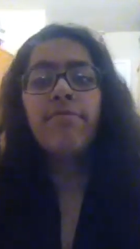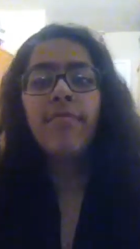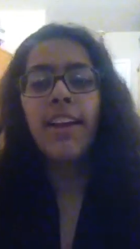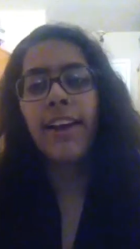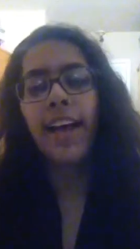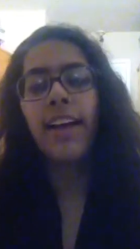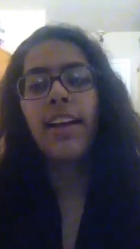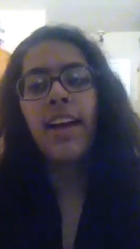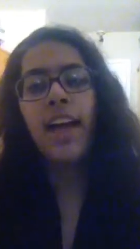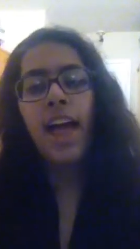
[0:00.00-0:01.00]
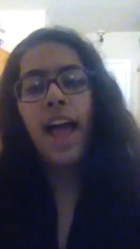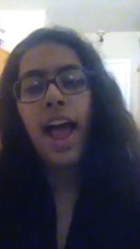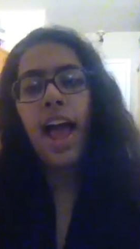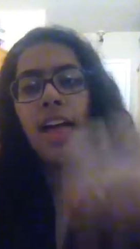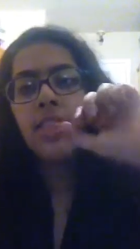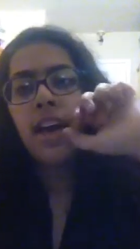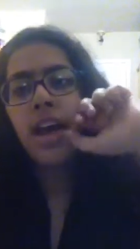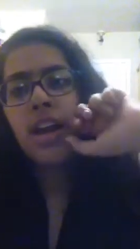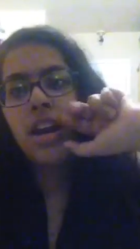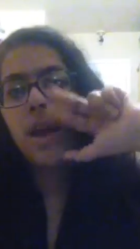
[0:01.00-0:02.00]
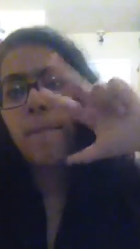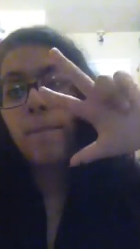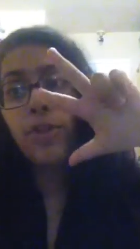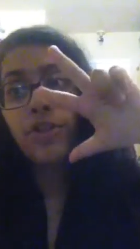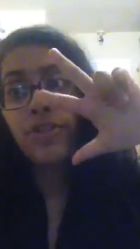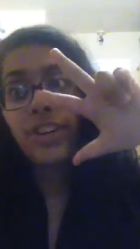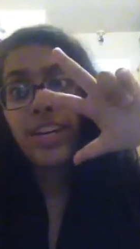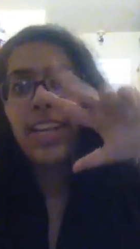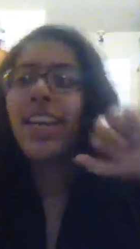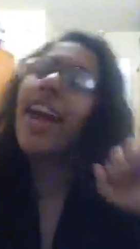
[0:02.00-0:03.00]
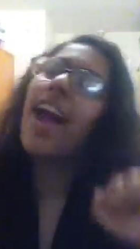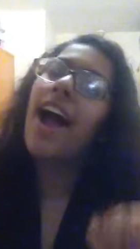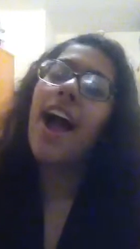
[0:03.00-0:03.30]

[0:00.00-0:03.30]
Okay. And then number three,